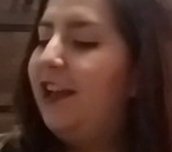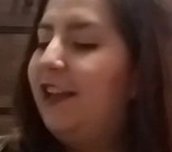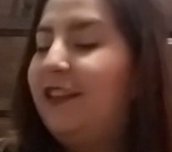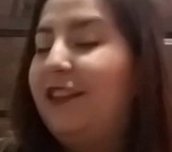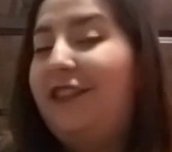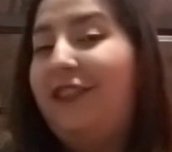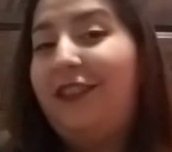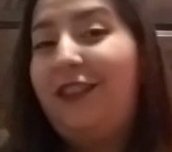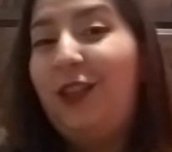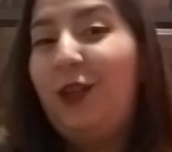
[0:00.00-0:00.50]

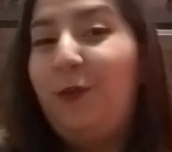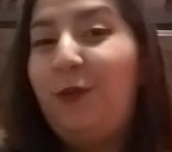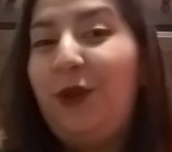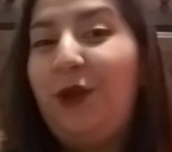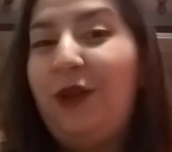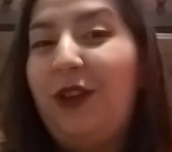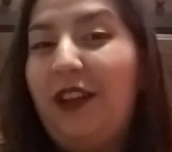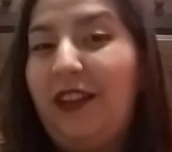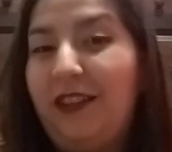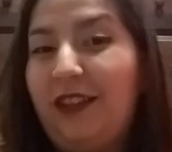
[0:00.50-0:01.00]
It's gonna
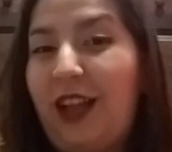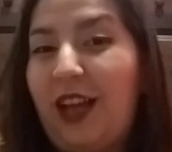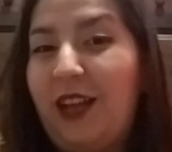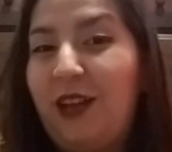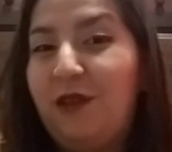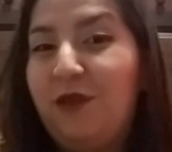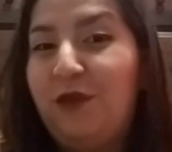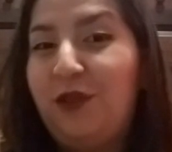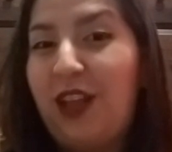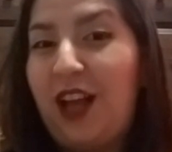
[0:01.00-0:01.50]
be a lot
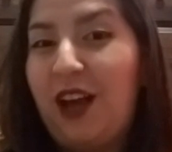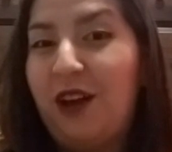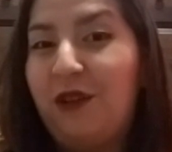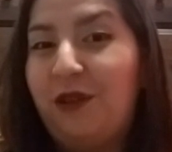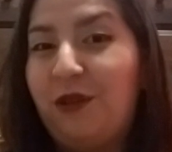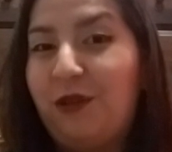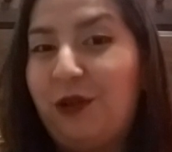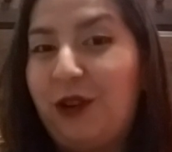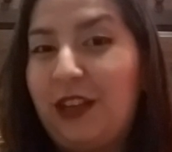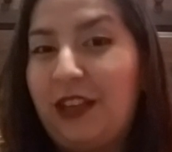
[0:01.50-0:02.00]
of
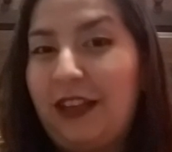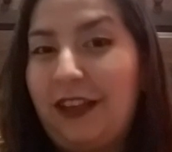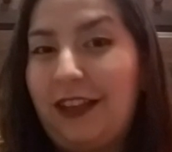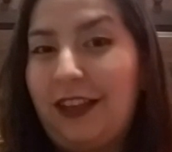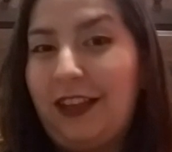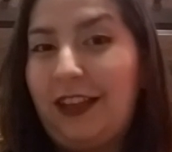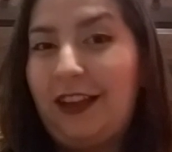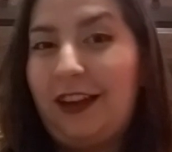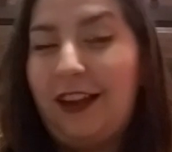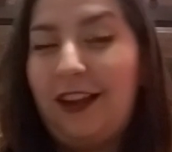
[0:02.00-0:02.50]
loud
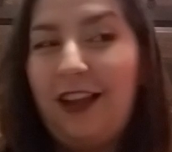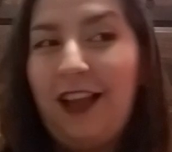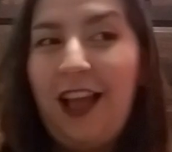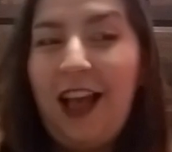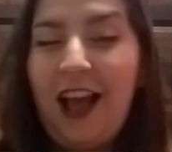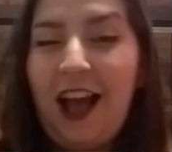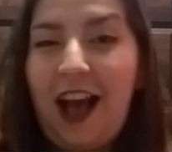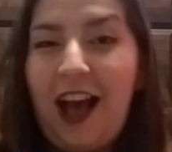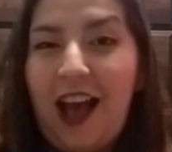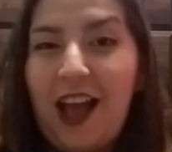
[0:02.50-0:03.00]
crinkling.
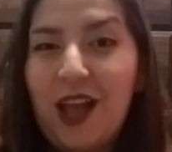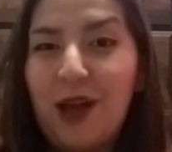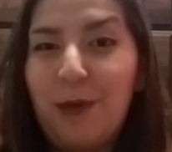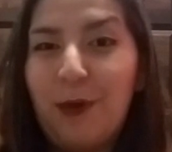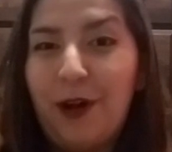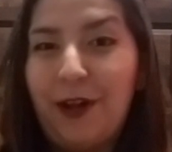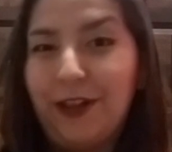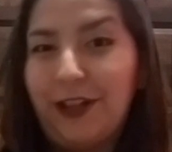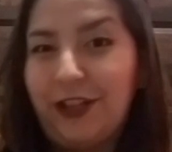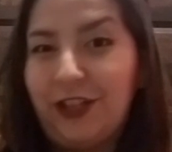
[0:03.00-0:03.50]
I
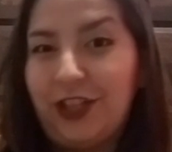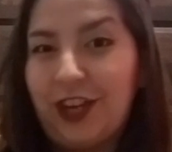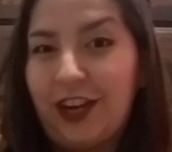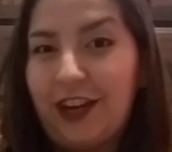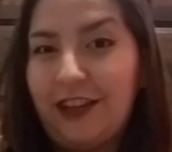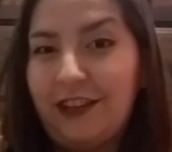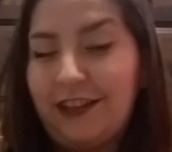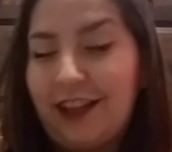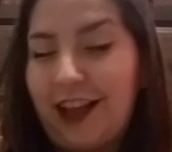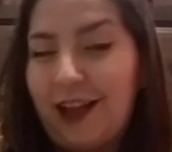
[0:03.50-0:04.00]

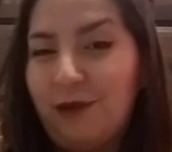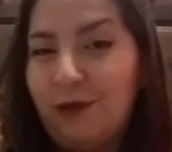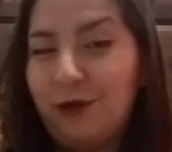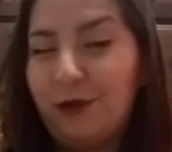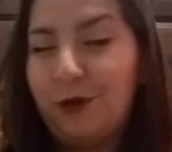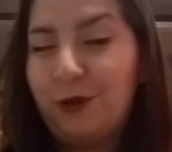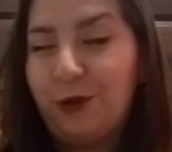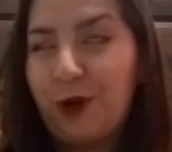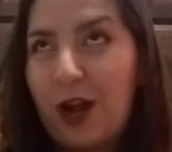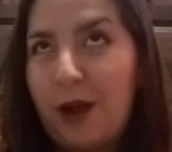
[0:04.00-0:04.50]
apologize. I will
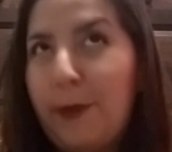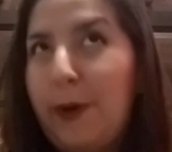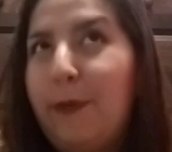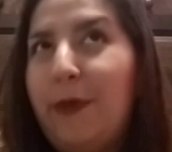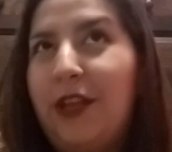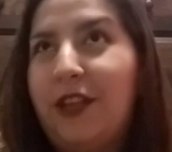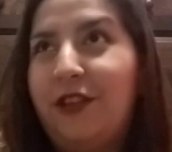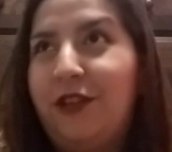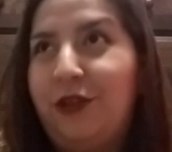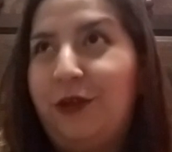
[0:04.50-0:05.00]
try my
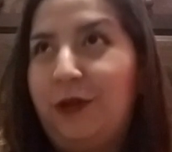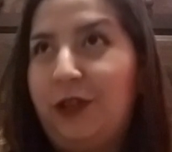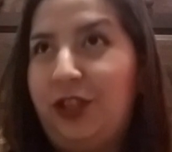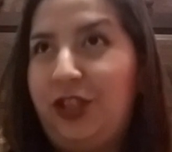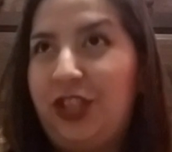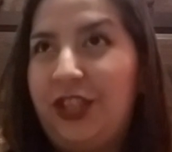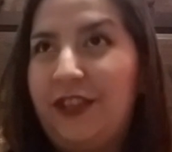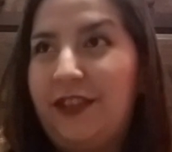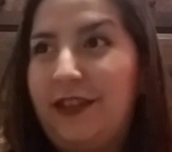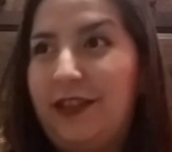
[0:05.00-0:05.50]
best to
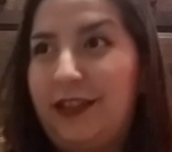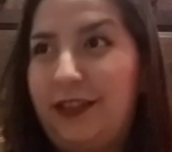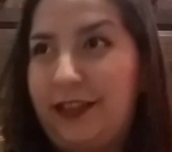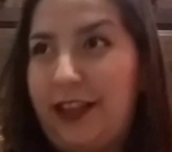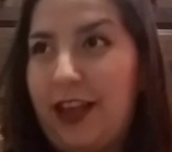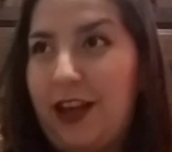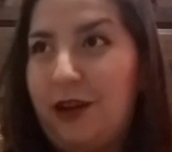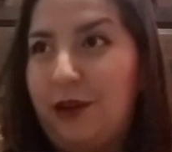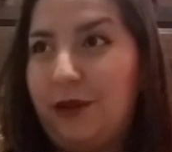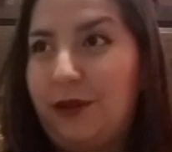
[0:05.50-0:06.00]
adjust the
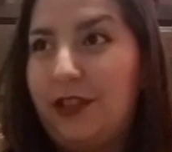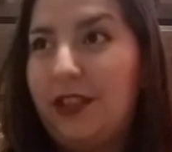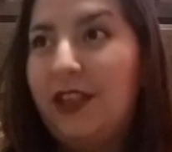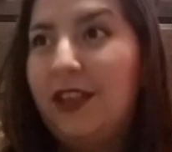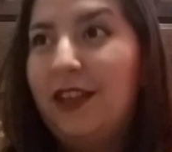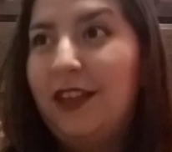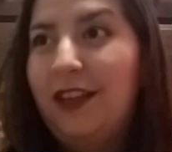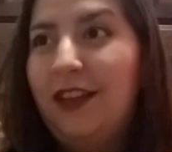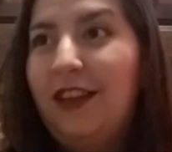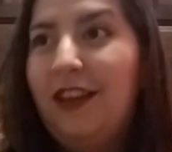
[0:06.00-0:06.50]
sound
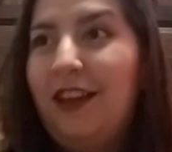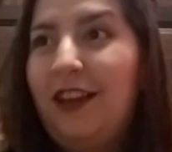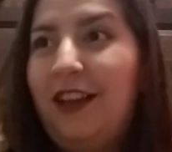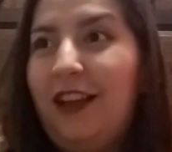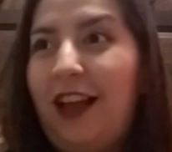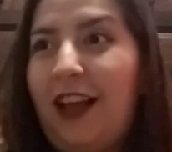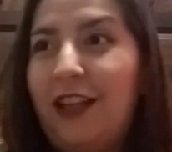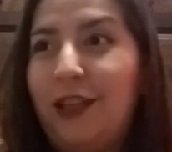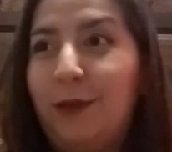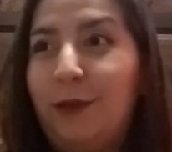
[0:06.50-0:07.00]

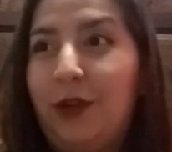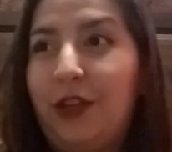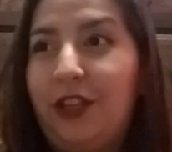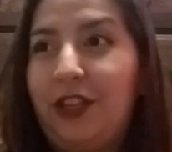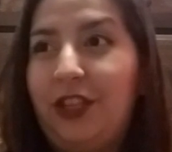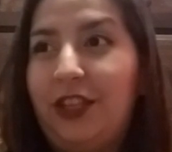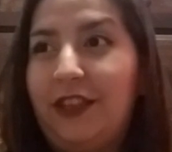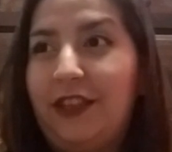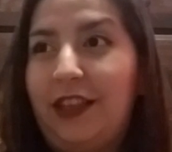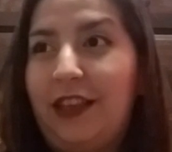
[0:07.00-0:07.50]
as
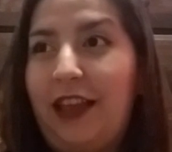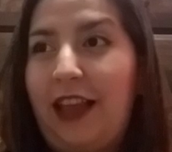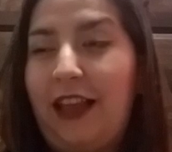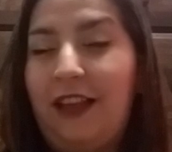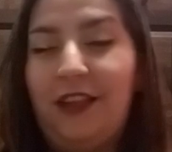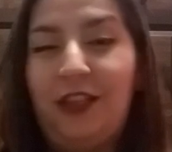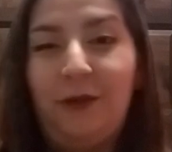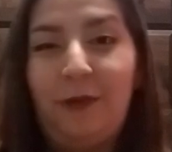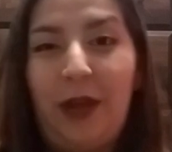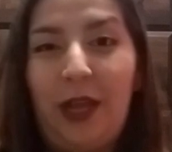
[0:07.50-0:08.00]
much as I
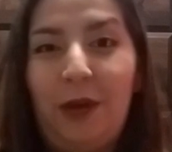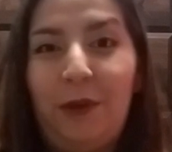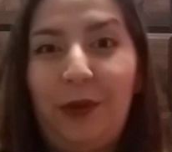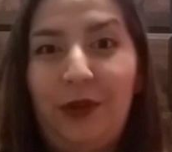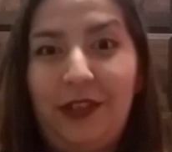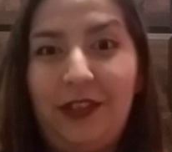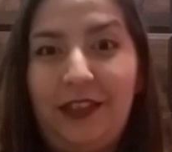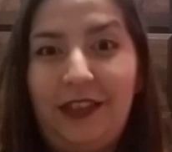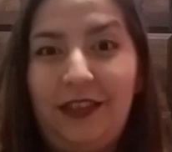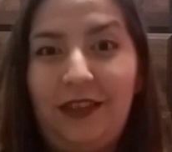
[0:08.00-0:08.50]
can to my
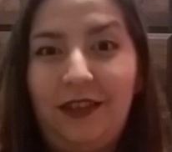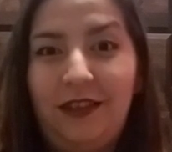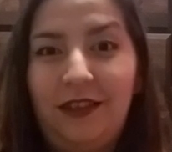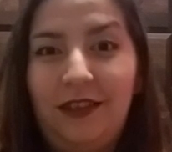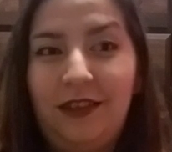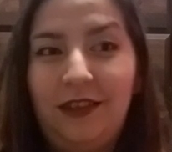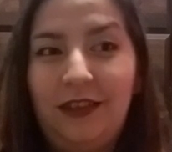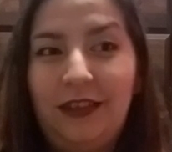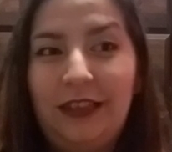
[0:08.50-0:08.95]
abilities.